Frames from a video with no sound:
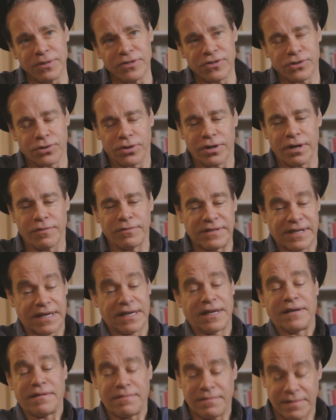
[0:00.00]
It's turned. It was
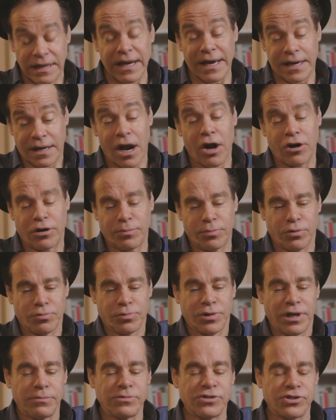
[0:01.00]
like an ironing board,
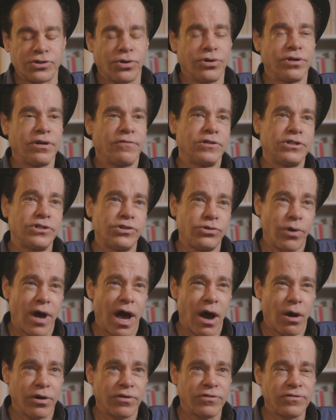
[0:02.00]
really. It was turned every 2
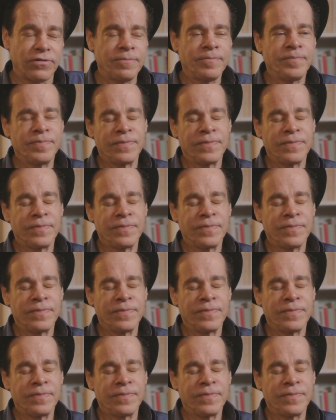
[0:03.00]
hours.